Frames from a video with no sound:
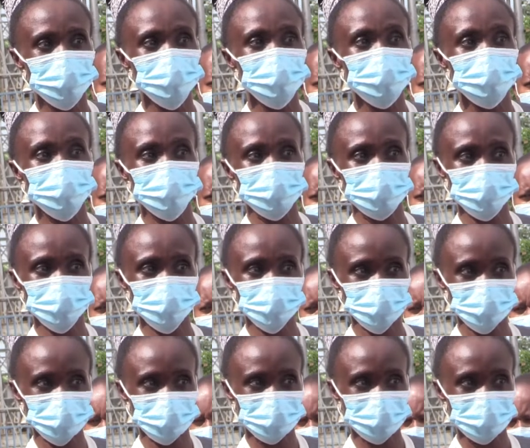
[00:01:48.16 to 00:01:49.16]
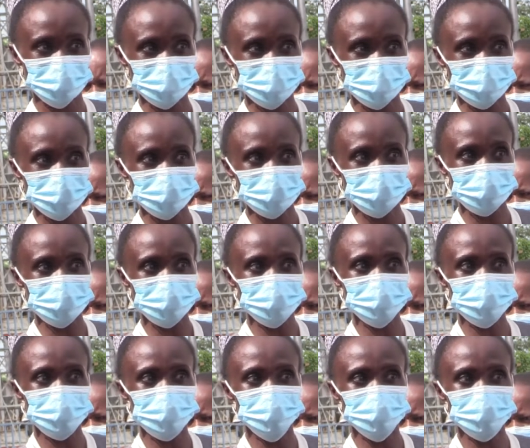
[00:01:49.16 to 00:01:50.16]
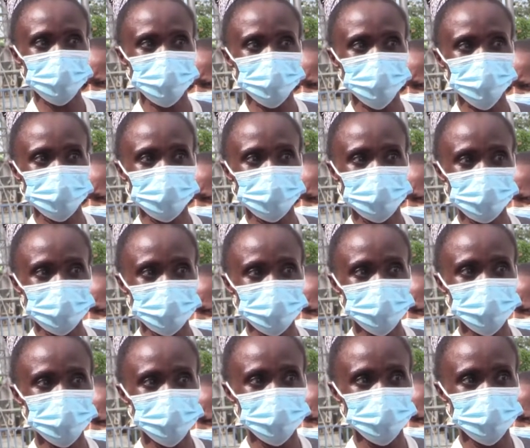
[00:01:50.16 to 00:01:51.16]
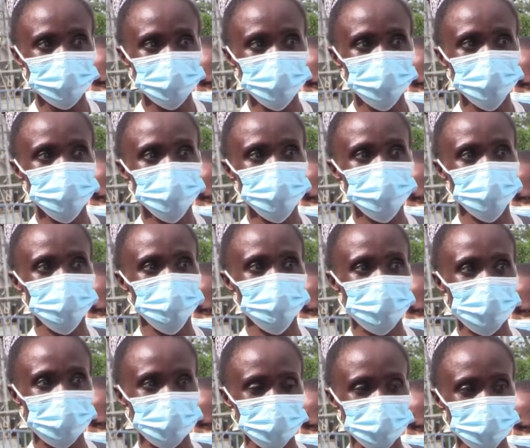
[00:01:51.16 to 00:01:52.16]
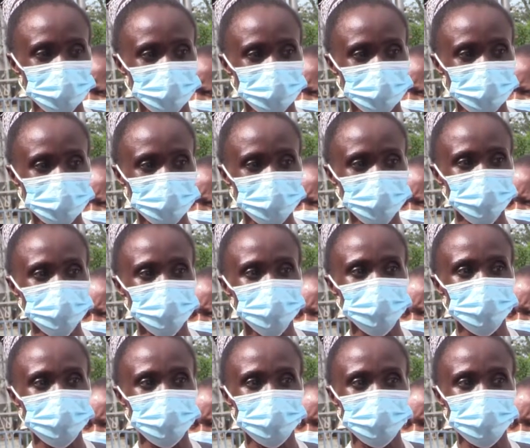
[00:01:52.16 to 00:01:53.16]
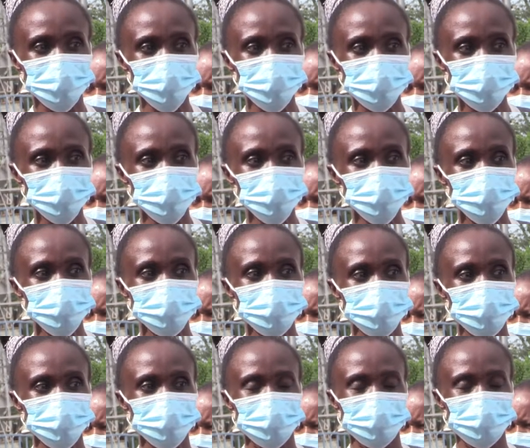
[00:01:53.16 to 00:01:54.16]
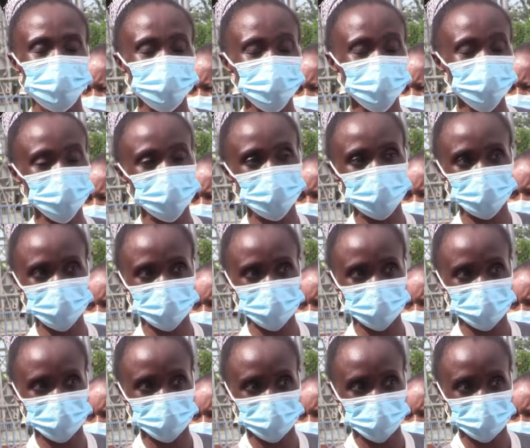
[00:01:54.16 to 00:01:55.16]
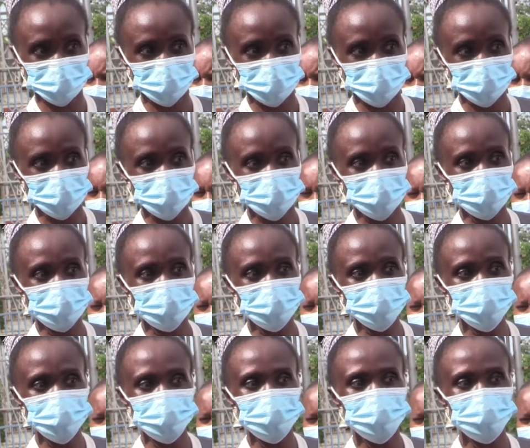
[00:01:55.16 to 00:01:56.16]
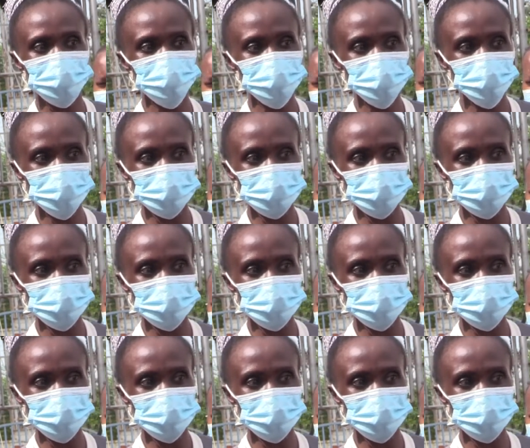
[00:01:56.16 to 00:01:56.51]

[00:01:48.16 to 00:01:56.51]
prevention. And our surveillance is so robust that we've been able to isolate and every